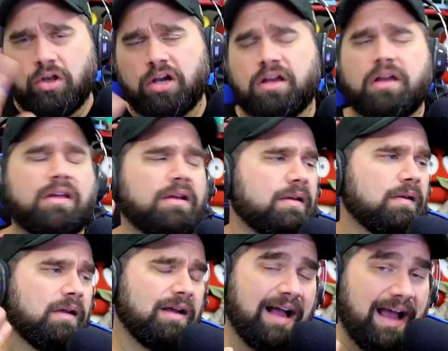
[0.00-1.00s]
Look,
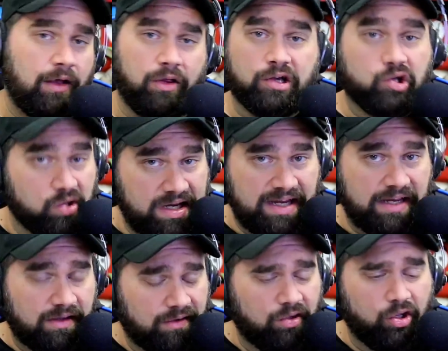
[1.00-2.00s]
I'll
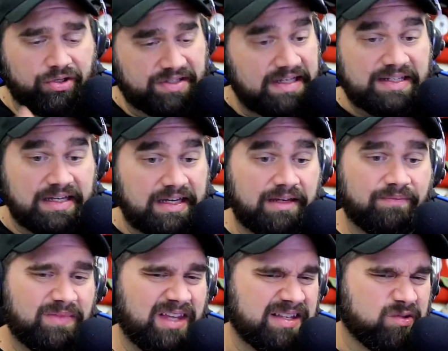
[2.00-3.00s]
agree, old
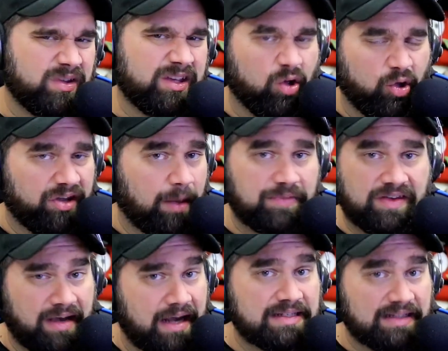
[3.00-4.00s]
Disney doesn't really hold up
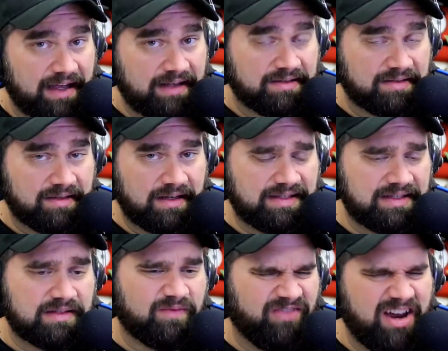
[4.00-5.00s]
to today's lens.
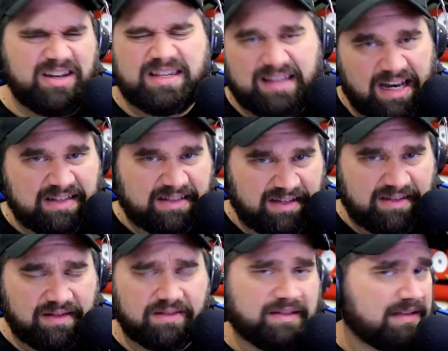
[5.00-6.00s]
It's very
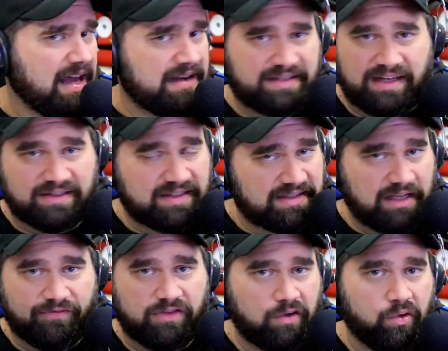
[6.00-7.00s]
sexist. There's a lot of sexist
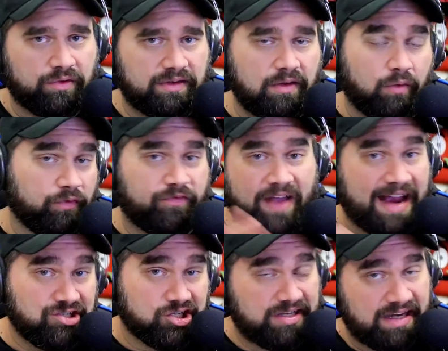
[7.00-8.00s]
stuff in the old old
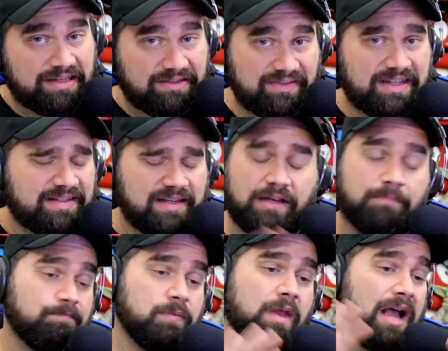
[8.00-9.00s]
fashioned days of Disney.
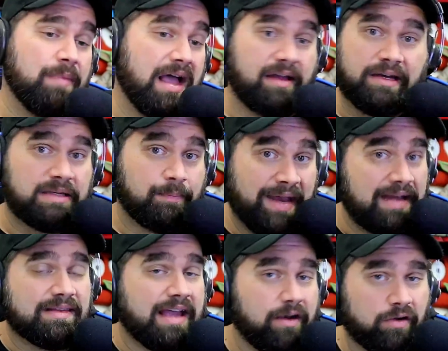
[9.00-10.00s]
I'm not going to
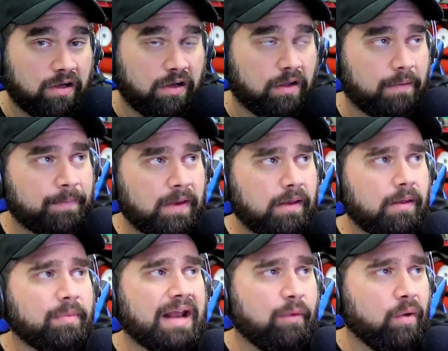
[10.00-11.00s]
debate that at all.
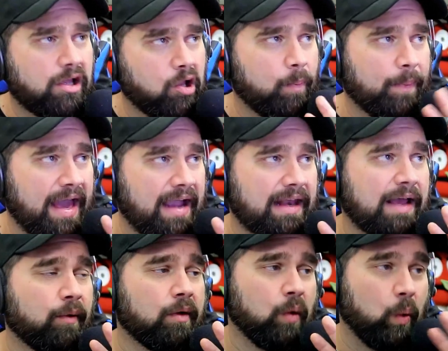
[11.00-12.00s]
But I want to go back
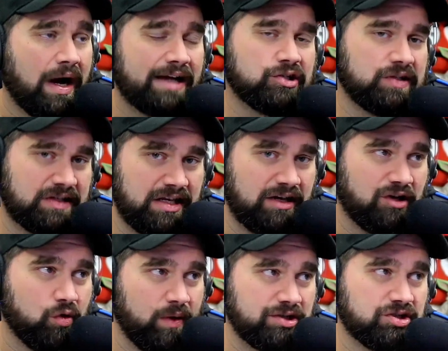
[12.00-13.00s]
and I want to watch the scene
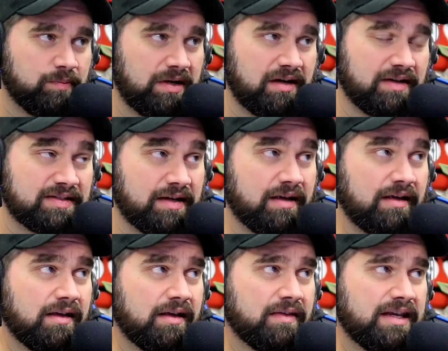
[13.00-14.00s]
in question because
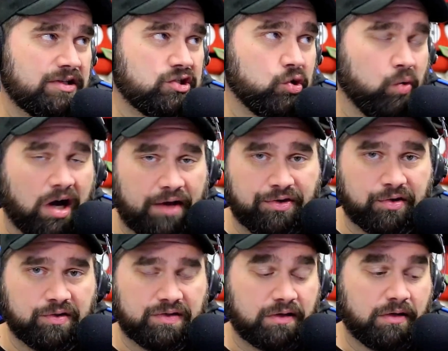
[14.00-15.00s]
these two
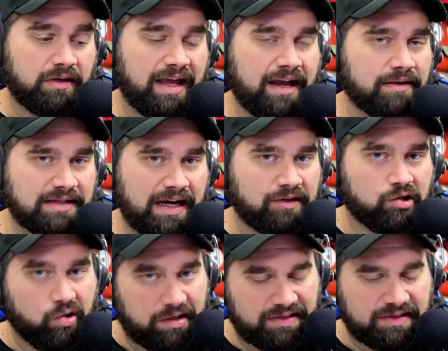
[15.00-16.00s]
authors can't take the
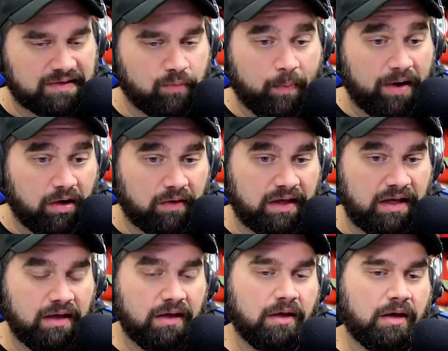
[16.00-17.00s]
criticism,
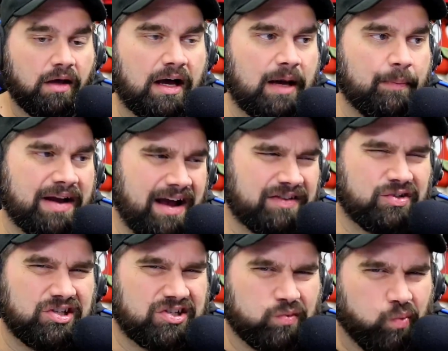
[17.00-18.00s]
apparently. Uh, but I
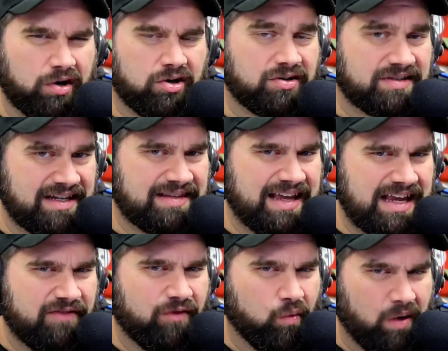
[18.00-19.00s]
also just wonder did they
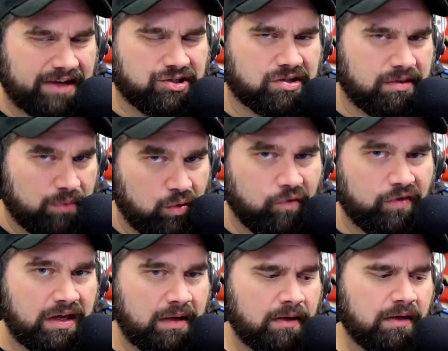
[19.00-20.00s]
even watch the
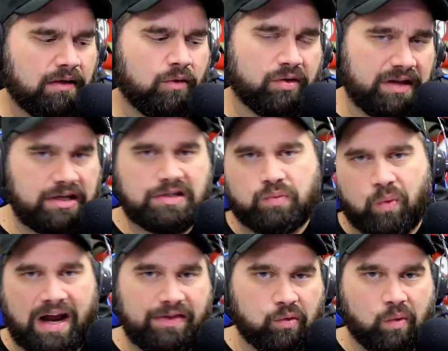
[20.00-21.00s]
movie? Or they just
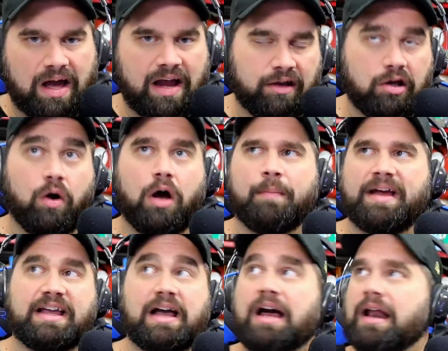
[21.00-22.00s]
ride the ride and go, oh
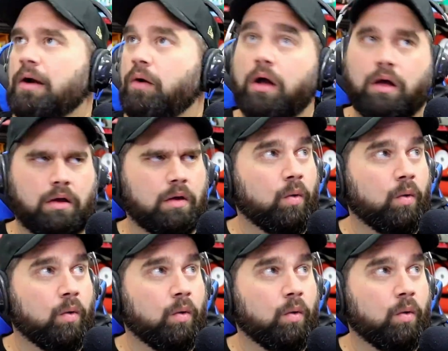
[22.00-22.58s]
my God, oh,